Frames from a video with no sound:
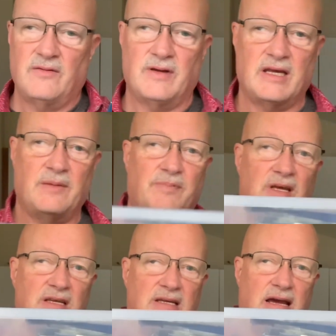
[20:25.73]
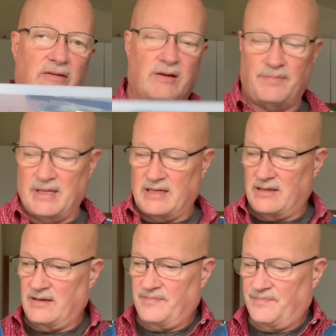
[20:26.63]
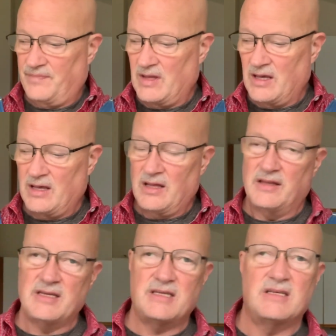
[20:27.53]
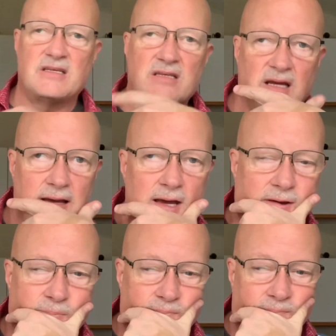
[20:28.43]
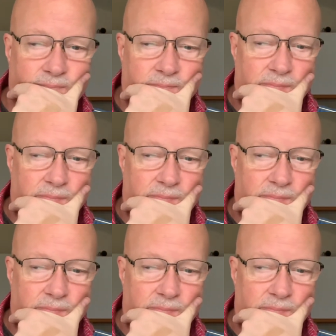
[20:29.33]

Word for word: Keep these now in a bin. This is, um,